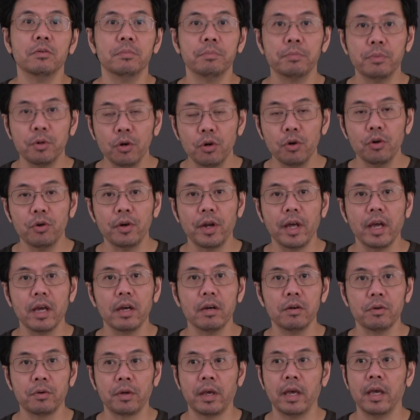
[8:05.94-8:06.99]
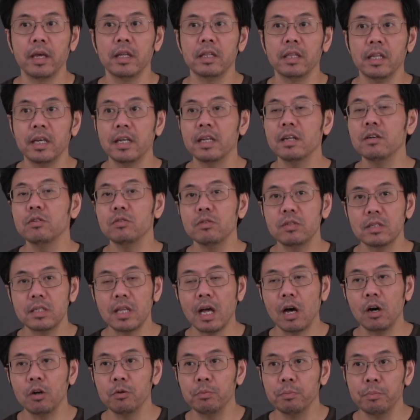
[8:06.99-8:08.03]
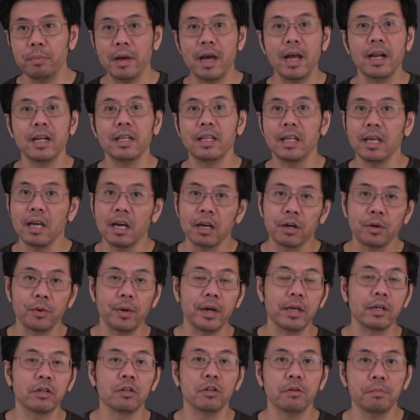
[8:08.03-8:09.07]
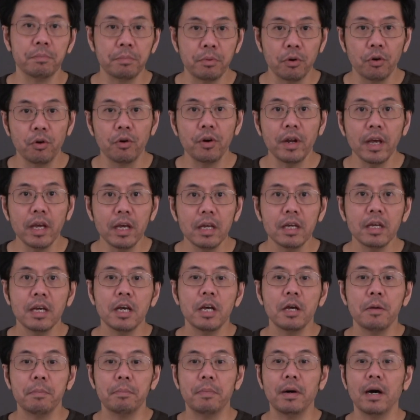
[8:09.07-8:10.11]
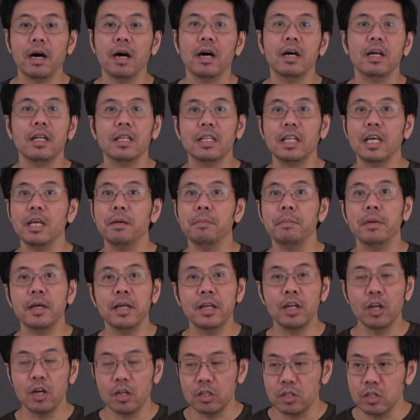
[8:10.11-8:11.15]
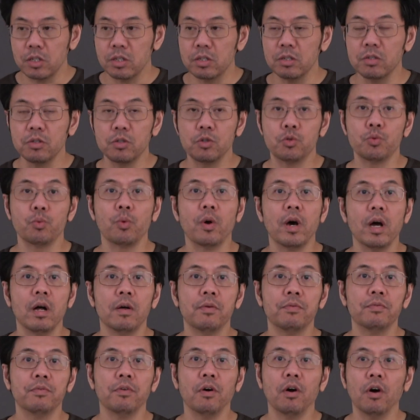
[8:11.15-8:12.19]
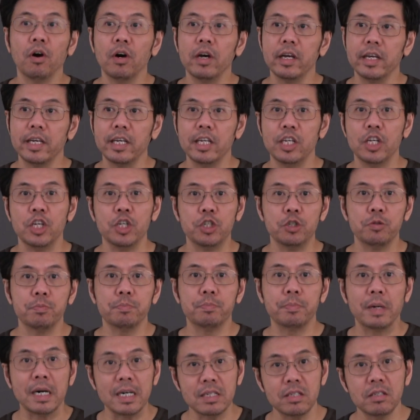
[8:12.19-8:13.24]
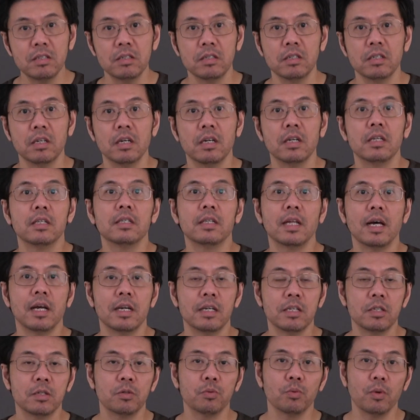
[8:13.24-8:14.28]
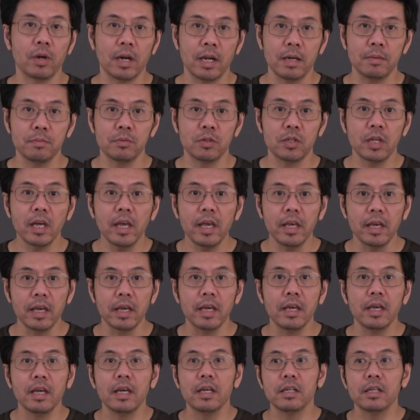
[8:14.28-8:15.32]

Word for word: component okay they don't sound bad they are great component but they may not suit well for each persona that is what i'm saying